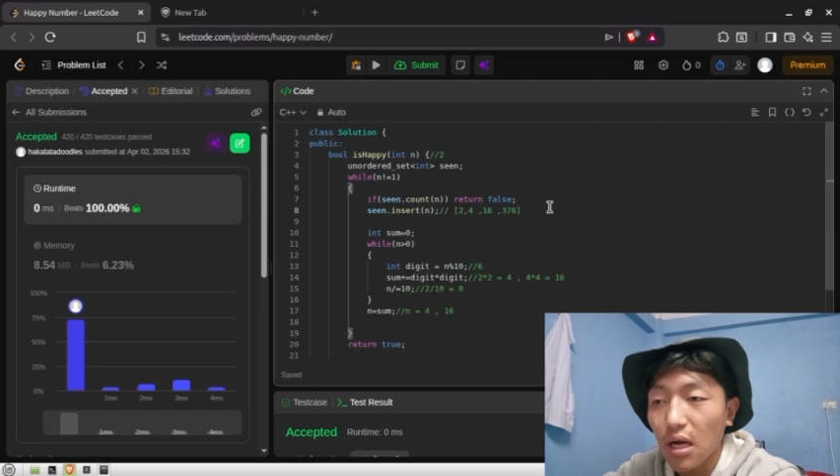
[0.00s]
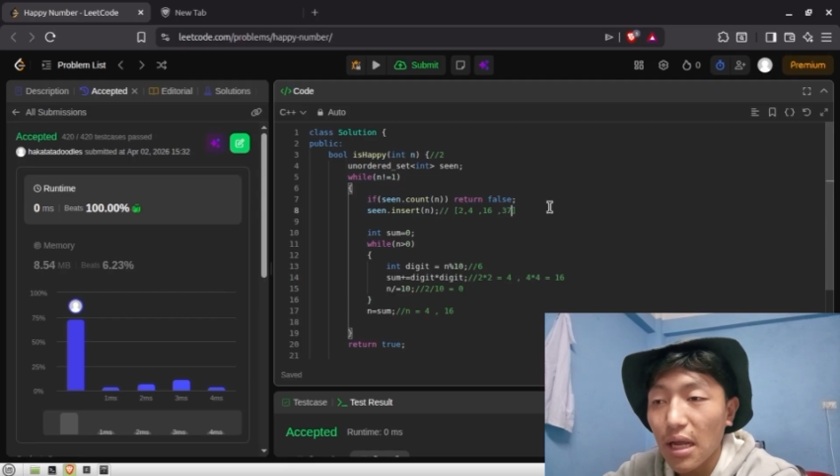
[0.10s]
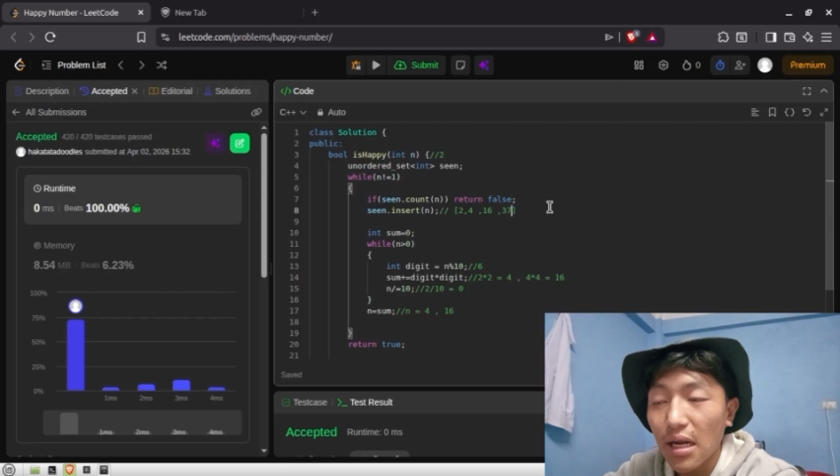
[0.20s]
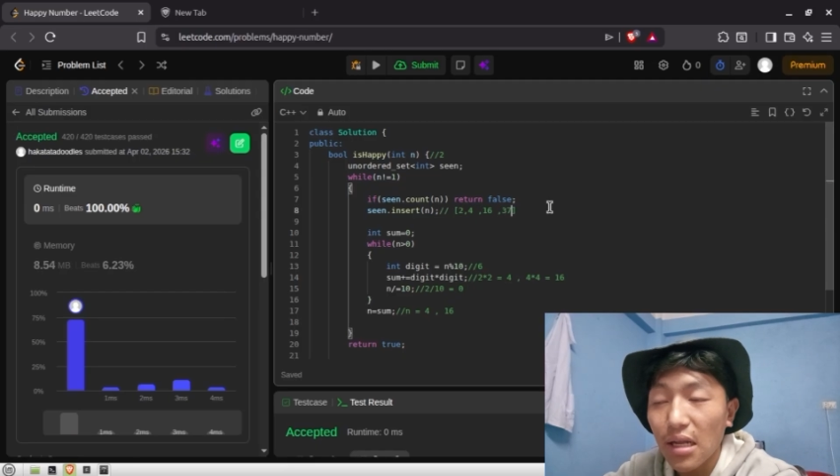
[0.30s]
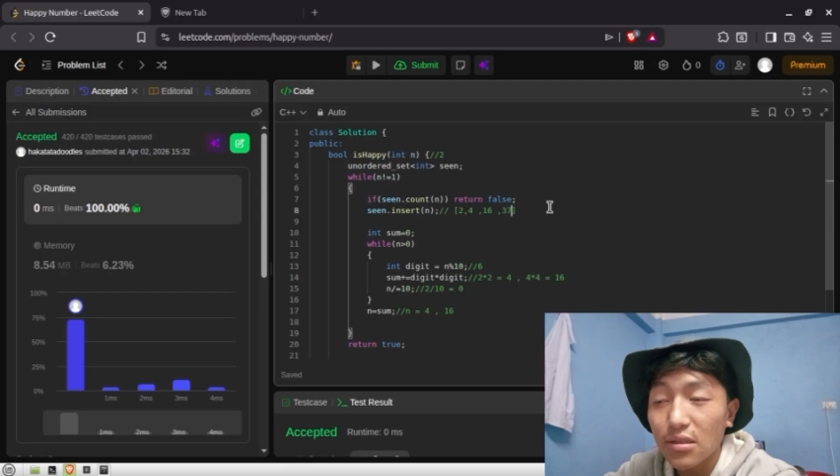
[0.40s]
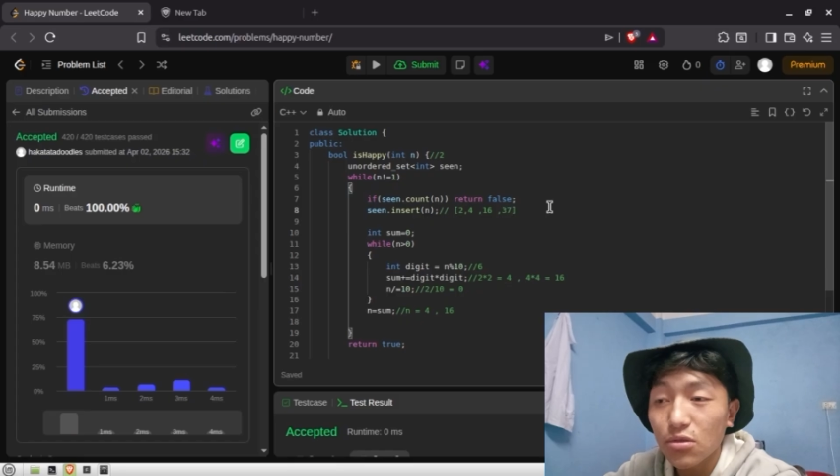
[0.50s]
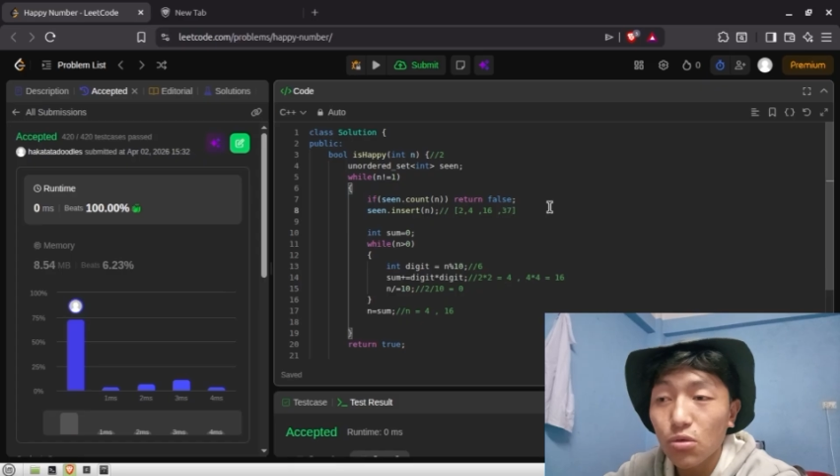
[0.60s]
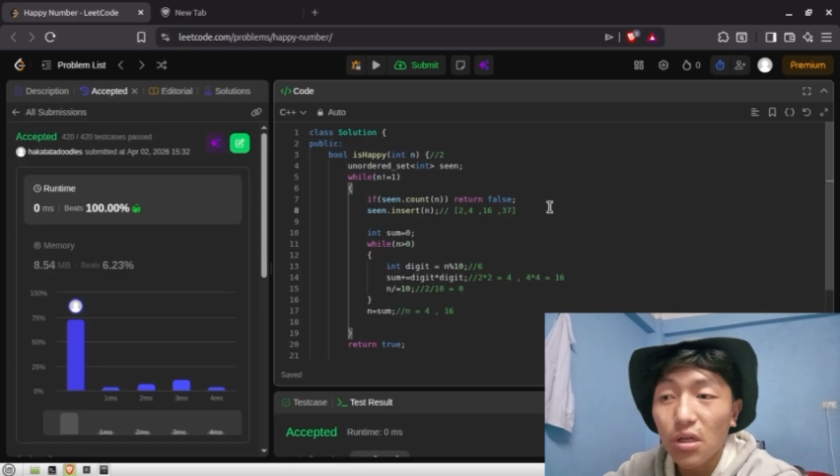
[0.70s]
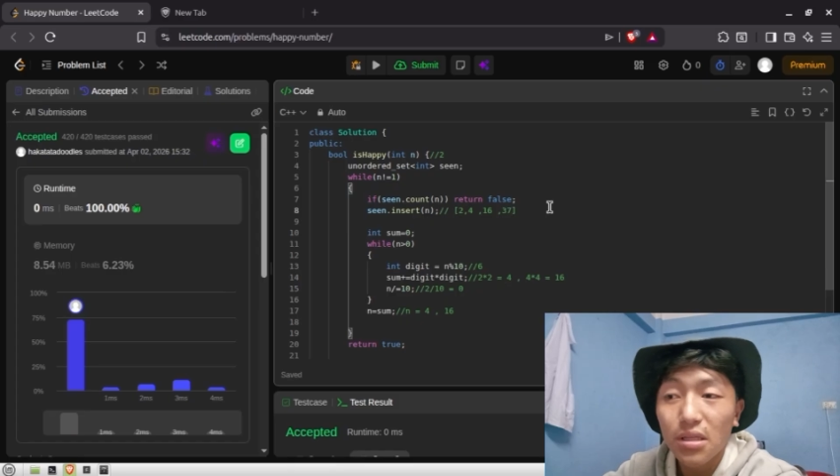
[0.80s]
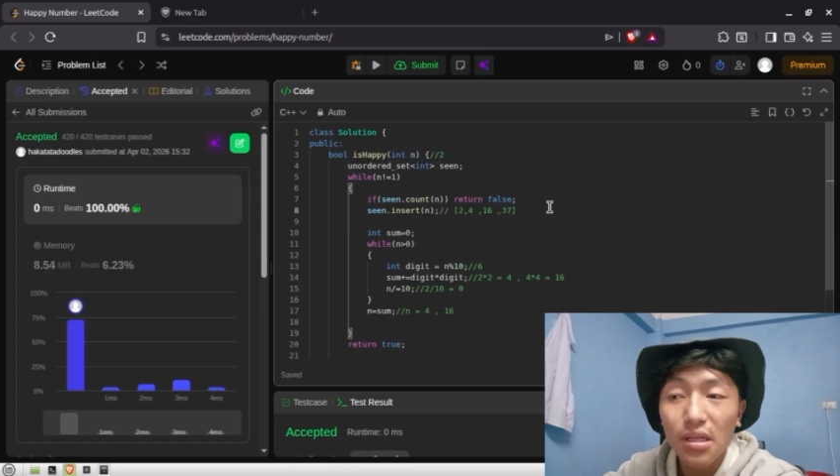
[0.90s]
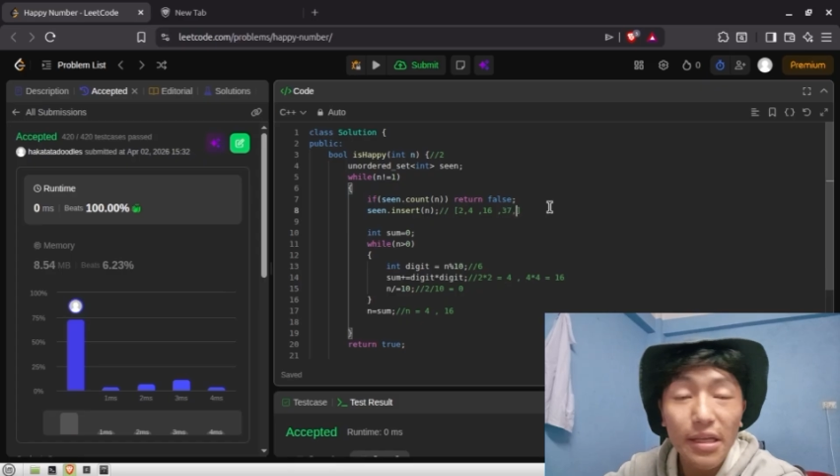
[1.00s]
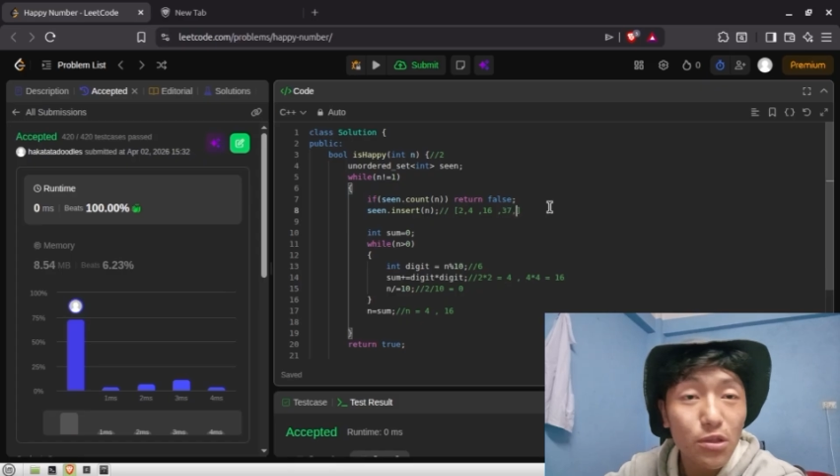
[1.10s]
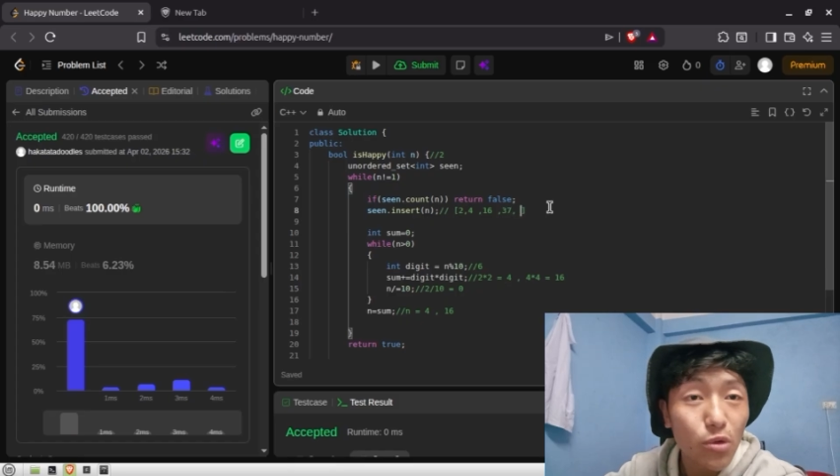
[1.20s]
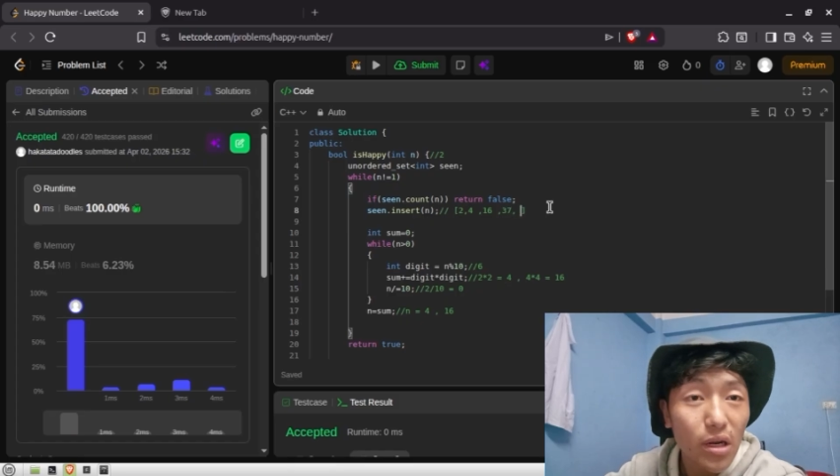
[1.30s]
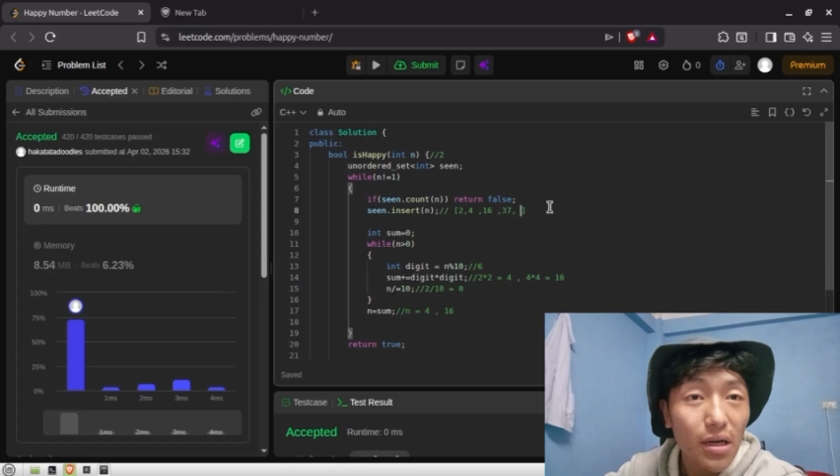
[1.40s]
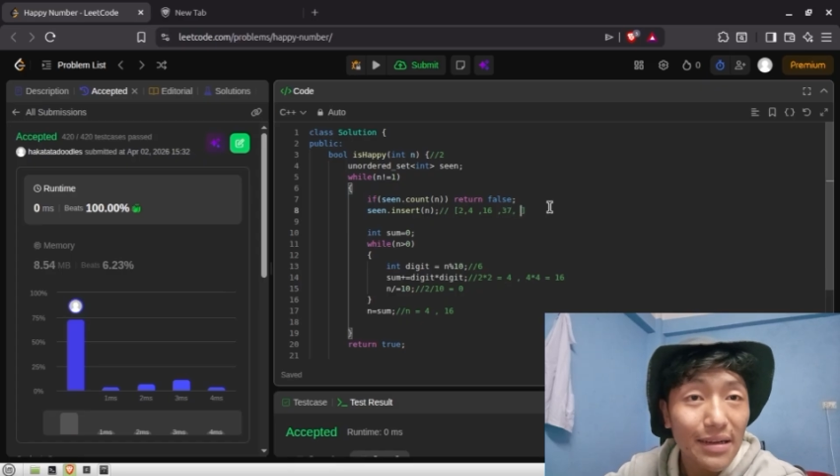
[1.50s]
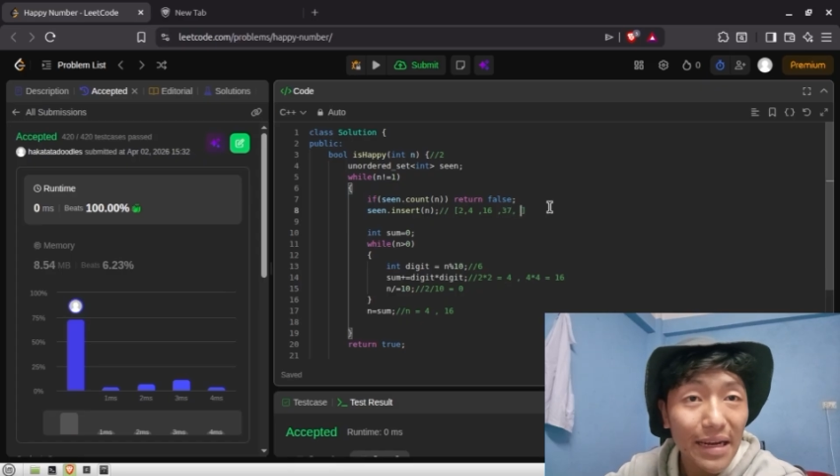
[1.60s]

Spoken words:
Again let's do 3 square,